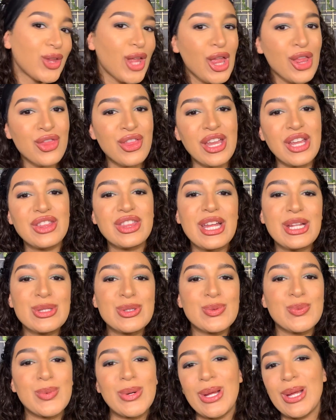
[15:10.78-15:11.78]
I think
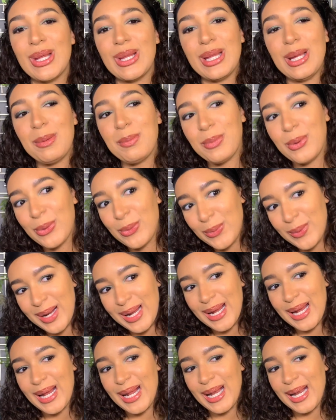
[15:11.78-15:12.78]
that's really
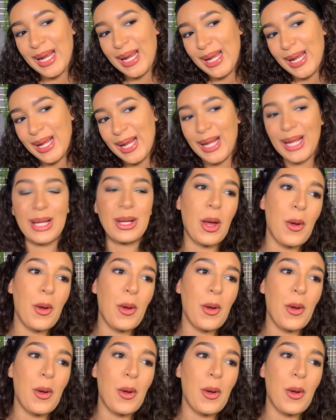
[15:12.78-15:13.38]
pretty.